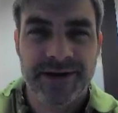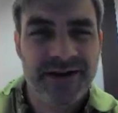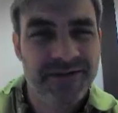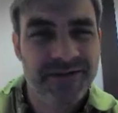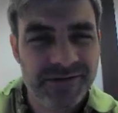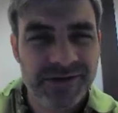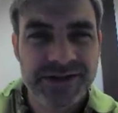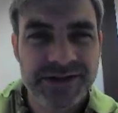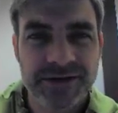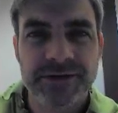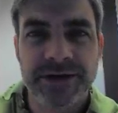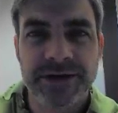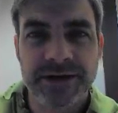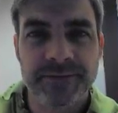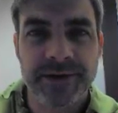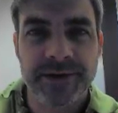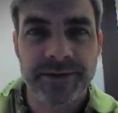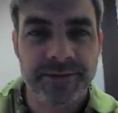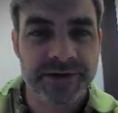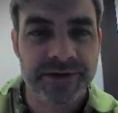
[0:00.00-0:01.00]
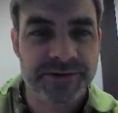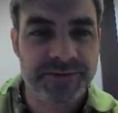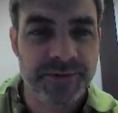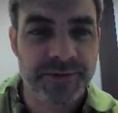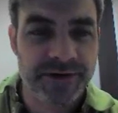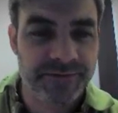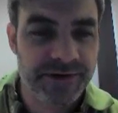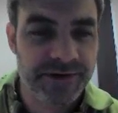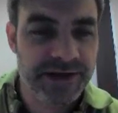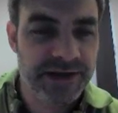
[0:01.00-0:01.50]
I really don't need to make much
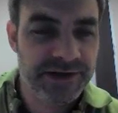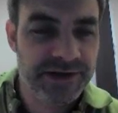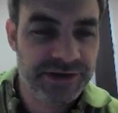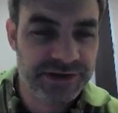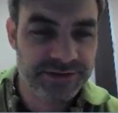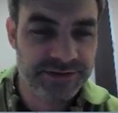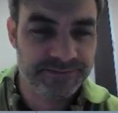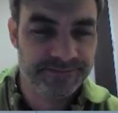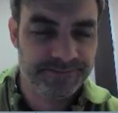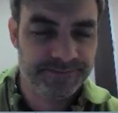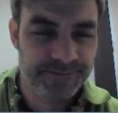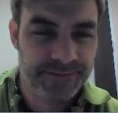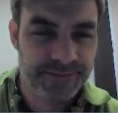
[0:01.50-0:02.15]
modification.